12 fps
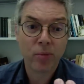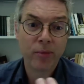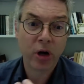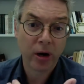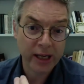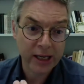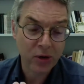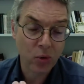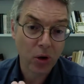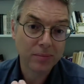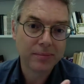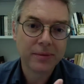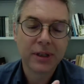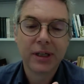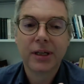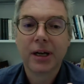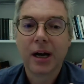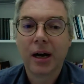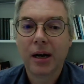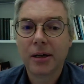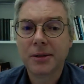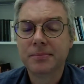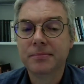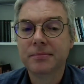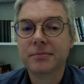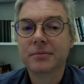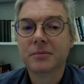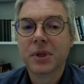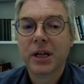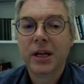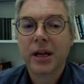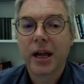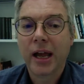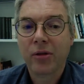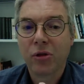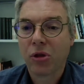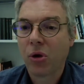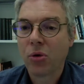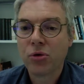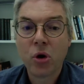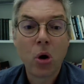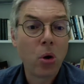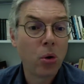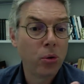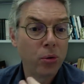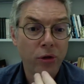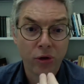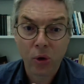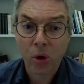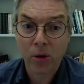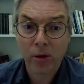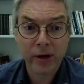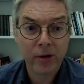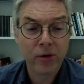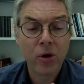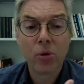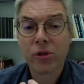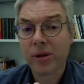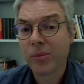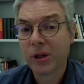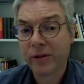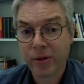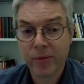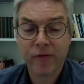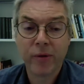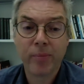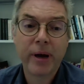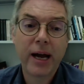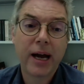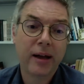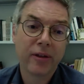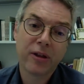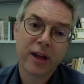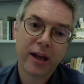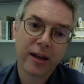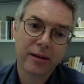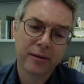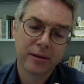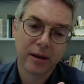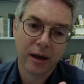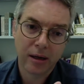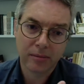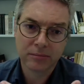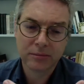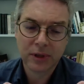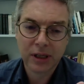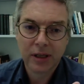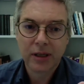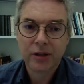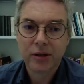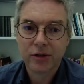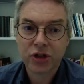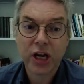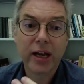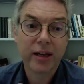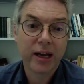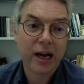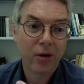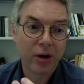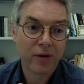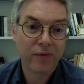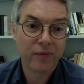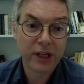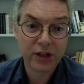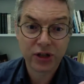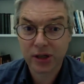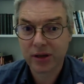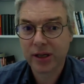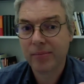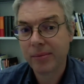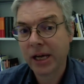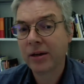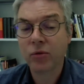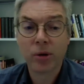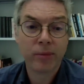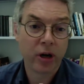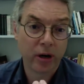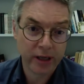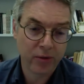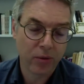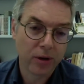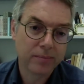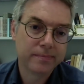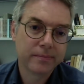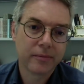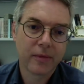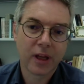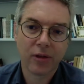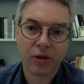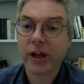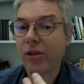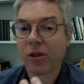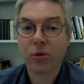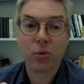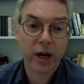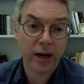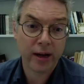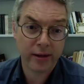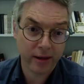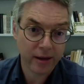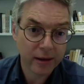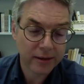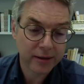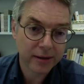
women are equal. And so no story or no symbolism of the past can shake our conviction that men and women are equal. So that's the way I see it.